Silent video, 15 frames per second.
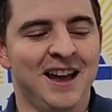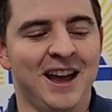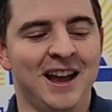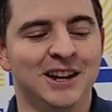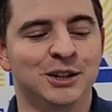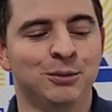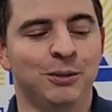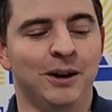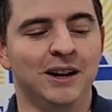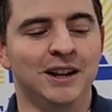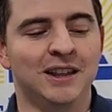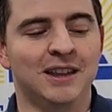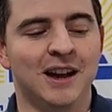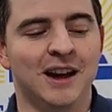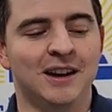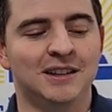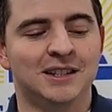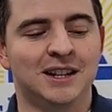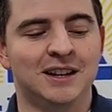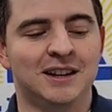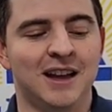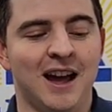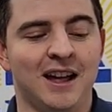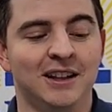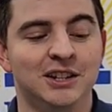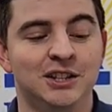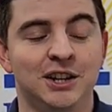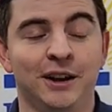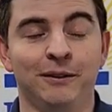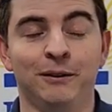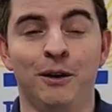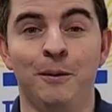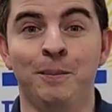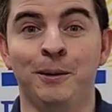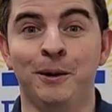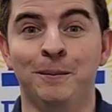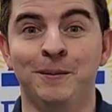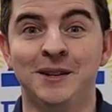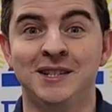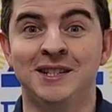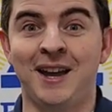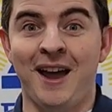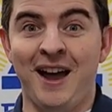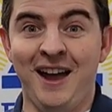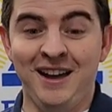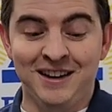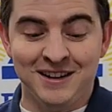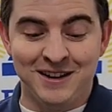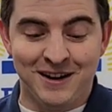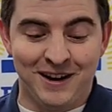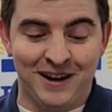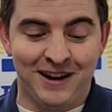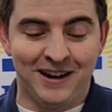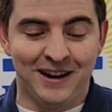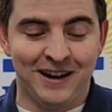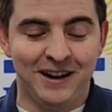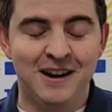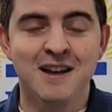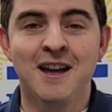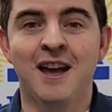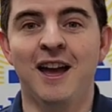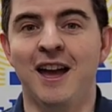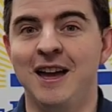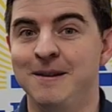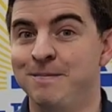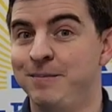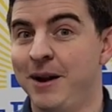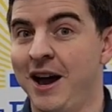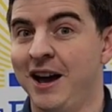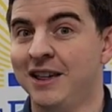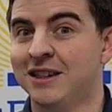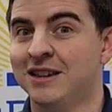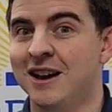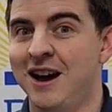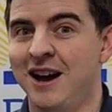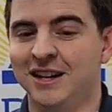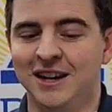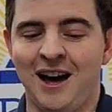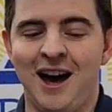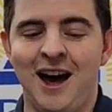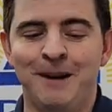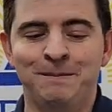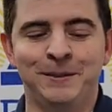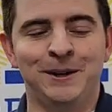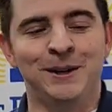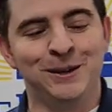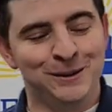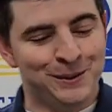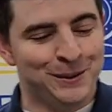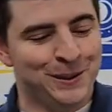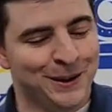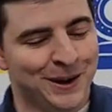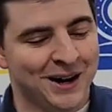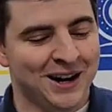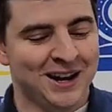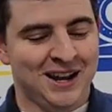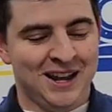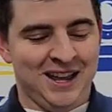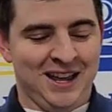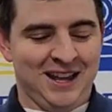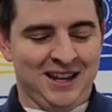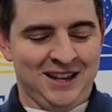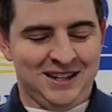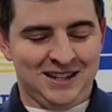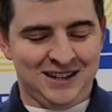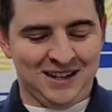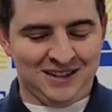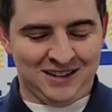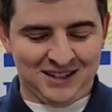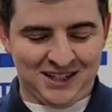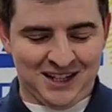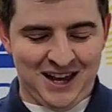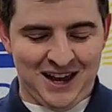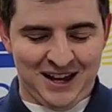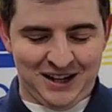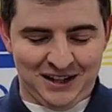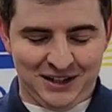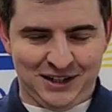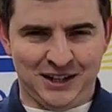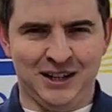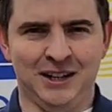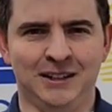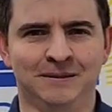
a 20,000 gallon general purpose tank car, a bath gun hopper, or Nicolas Cage.